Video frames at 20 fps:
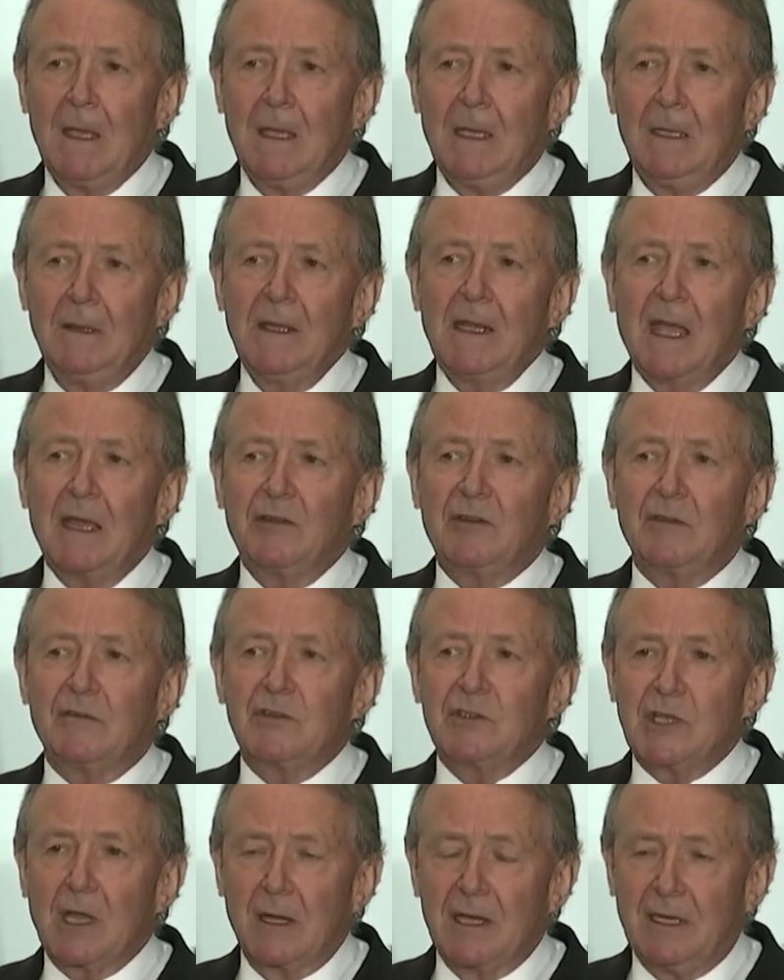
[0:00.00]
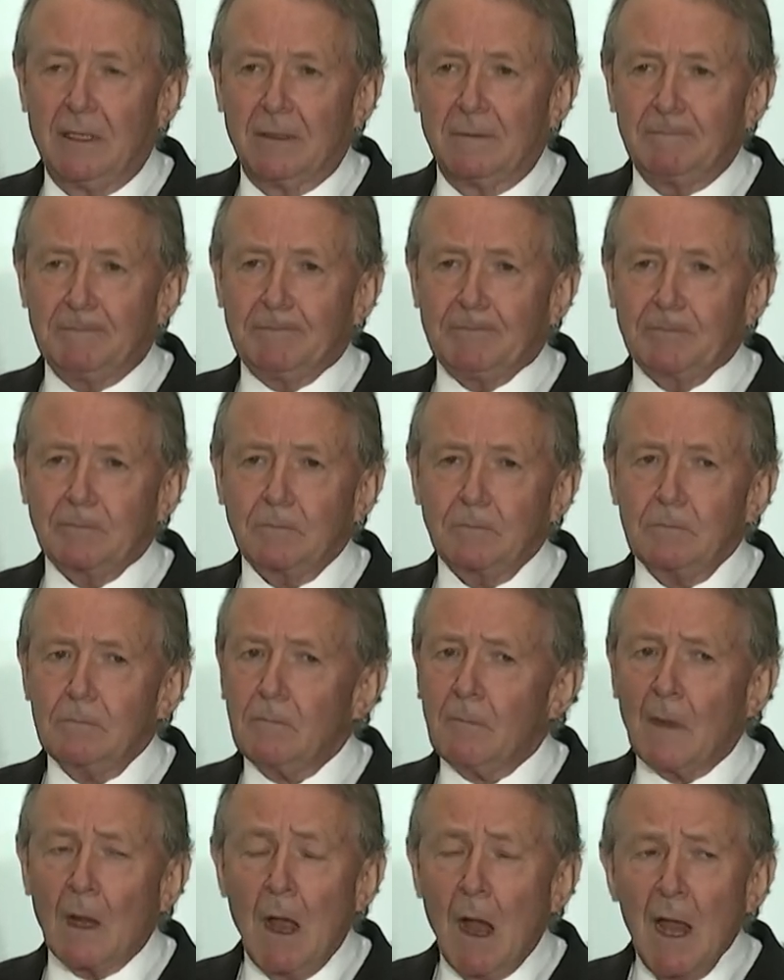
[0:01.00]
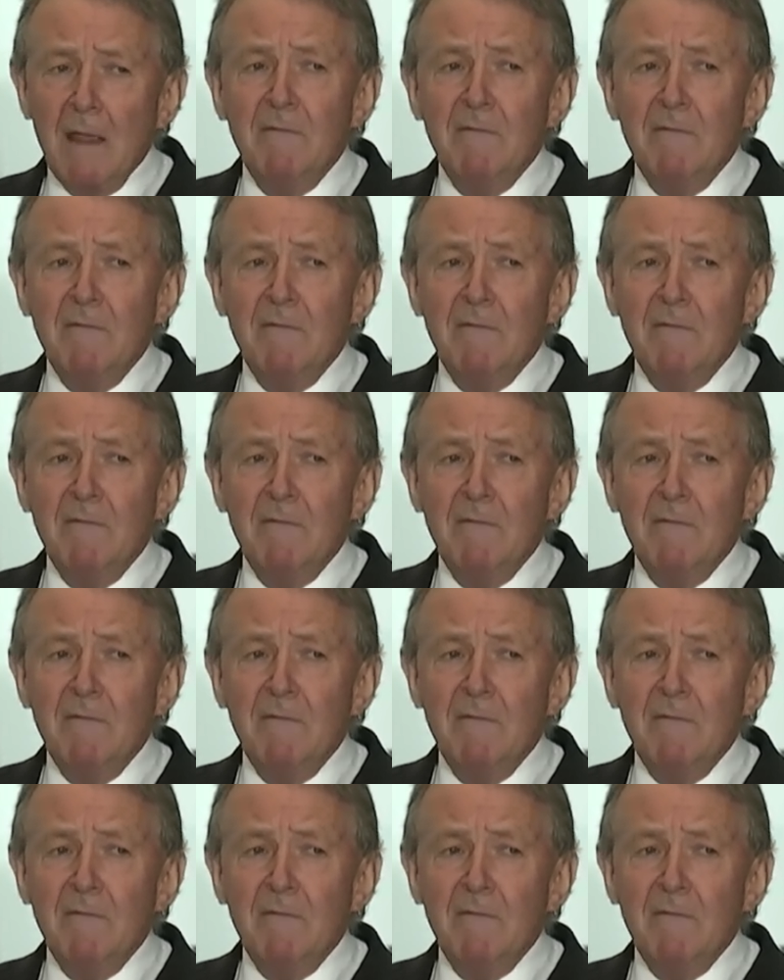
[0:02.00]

In the case of China, I